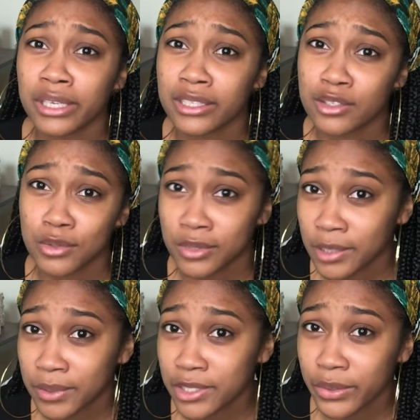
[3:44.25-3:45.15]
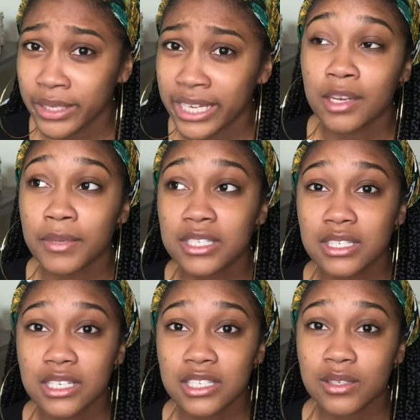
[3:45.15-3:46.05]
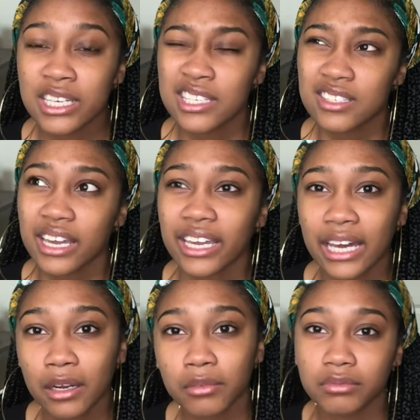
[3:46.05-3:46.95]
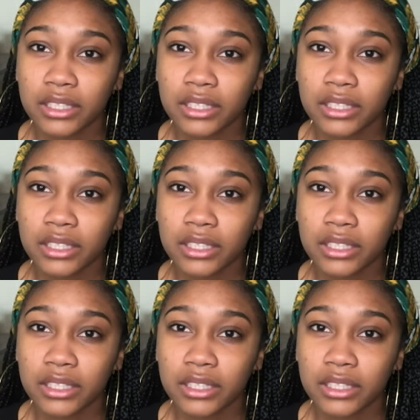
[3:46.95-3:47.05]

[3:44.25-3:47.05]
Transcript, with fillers: get too deep into it number six is it kind of